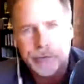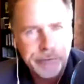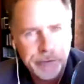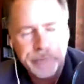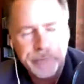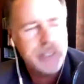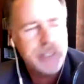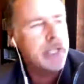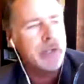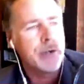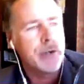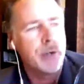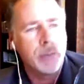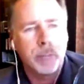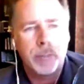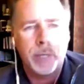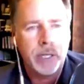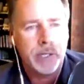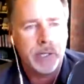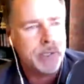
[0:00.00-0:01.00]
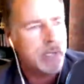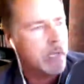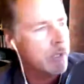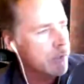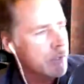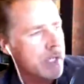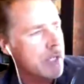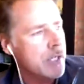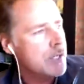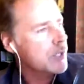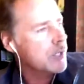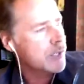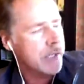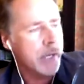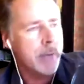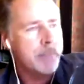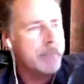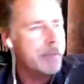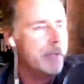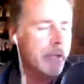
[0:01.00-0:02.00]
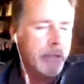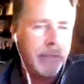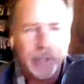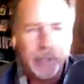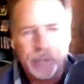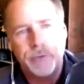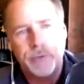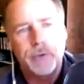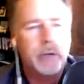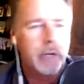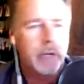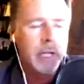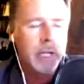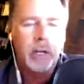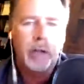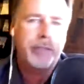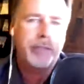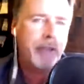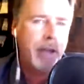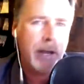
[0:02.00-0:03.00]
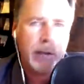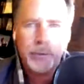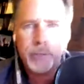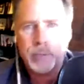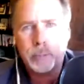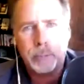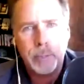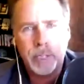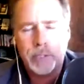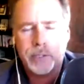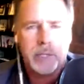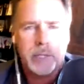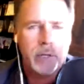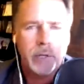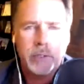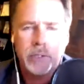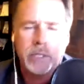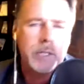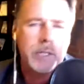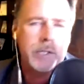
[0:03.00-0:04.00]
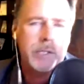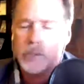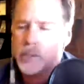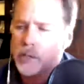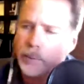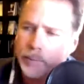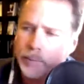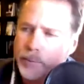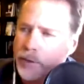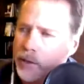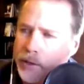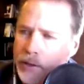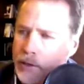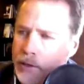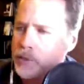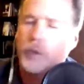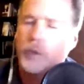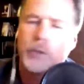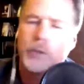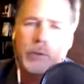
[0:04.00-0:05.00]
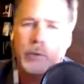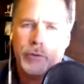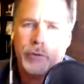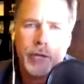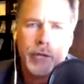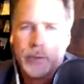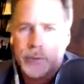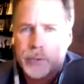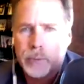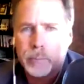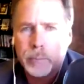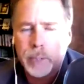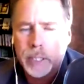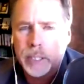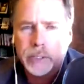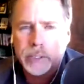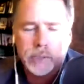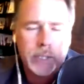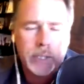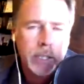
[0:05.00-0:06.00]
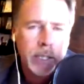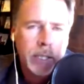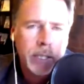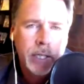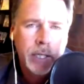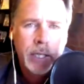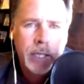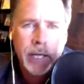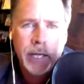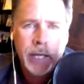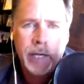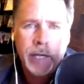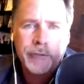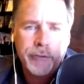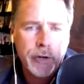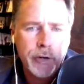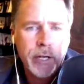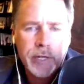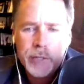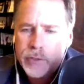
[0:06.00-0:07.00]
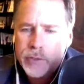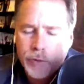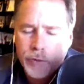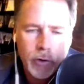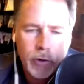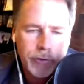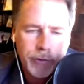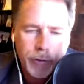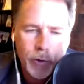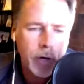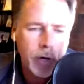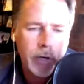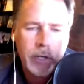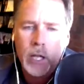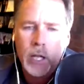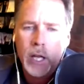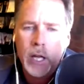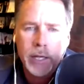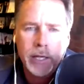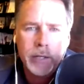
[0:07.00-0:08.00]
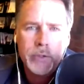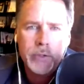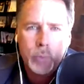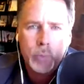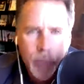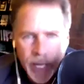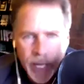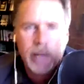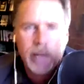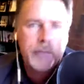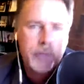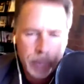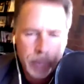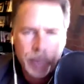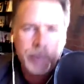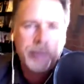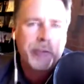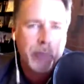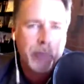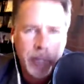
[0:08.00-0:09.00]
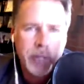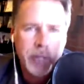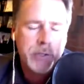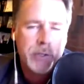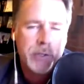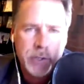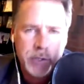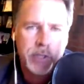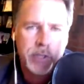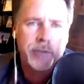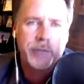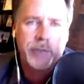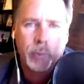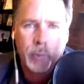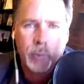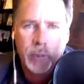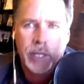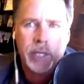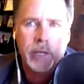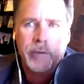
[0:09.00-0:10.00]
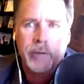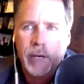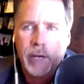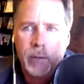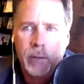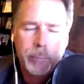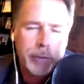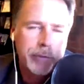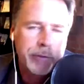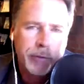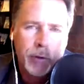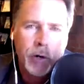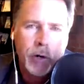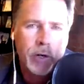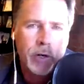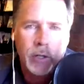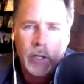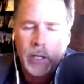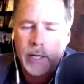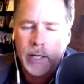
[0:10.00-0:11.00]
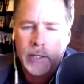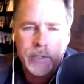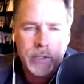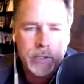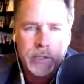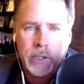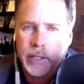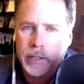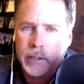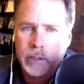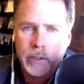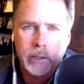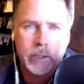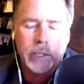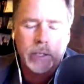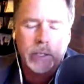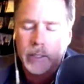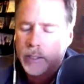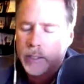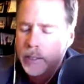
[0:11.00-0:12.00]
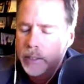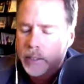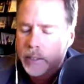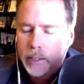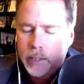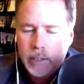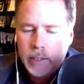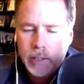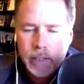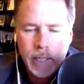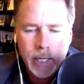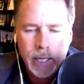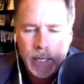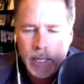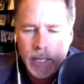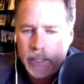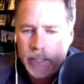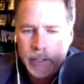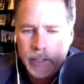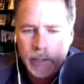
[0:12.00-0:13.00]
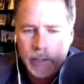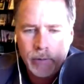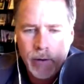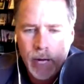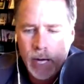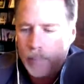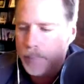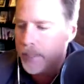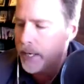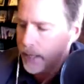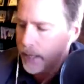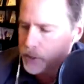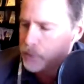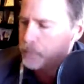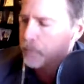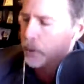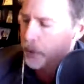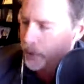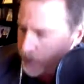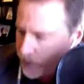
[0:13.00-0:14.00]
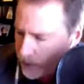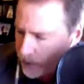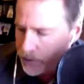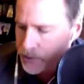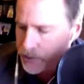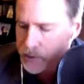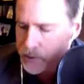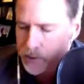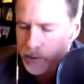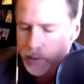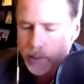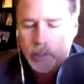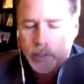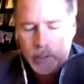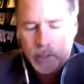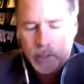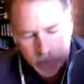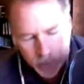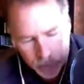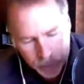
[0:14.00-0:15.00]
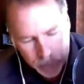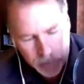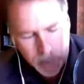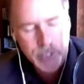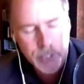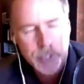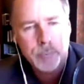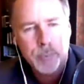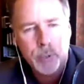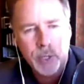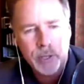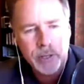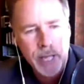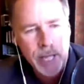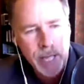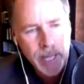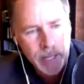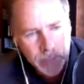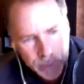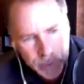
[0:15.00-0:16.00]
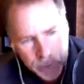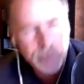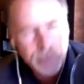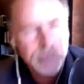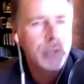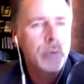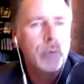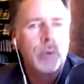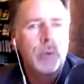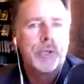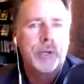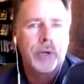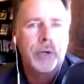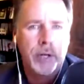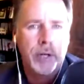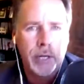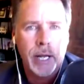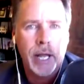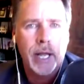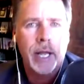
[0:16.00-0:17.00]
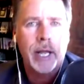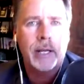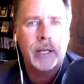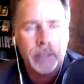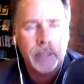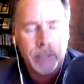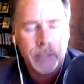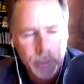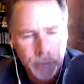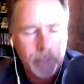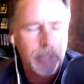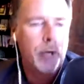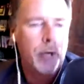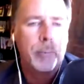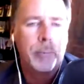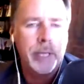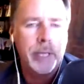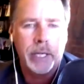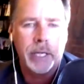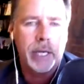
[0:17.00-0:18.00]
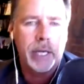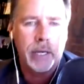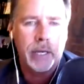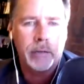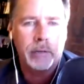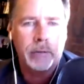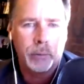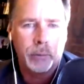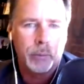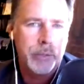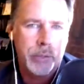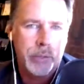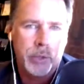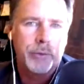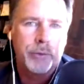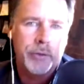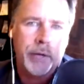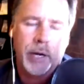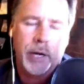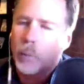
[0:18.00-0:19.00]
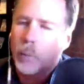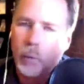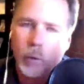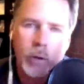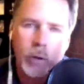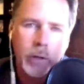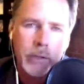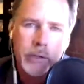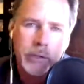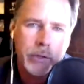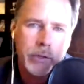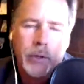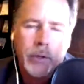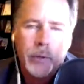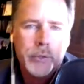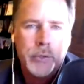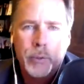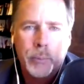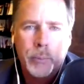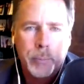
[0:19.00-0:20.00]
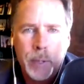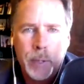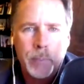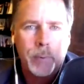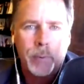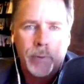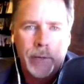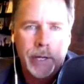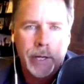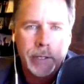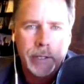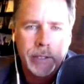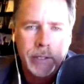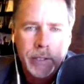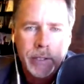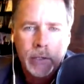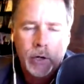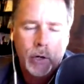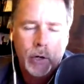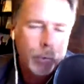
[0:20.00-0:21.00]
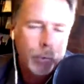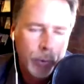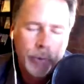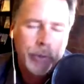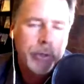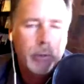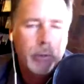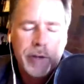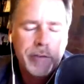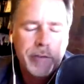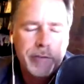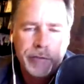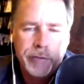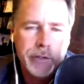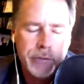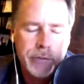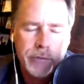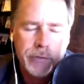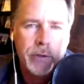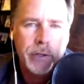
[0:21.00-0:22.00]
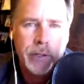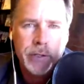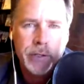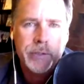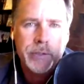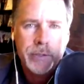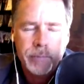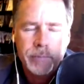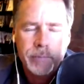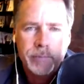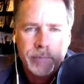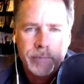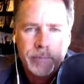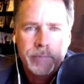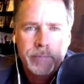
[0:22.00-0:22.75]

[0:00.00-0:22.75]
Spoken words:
for $1,500 that'll teach you something, and this for $1,000 that'll teach you something, this for $2,000. And for us, for our clients, we have some information stuff that we give out, but for our clients, it's like, look, I'm an expert at this. You're an expert at that. You do what you're good at. You help me to get the result that I want. So those are the people that are really great fits for us.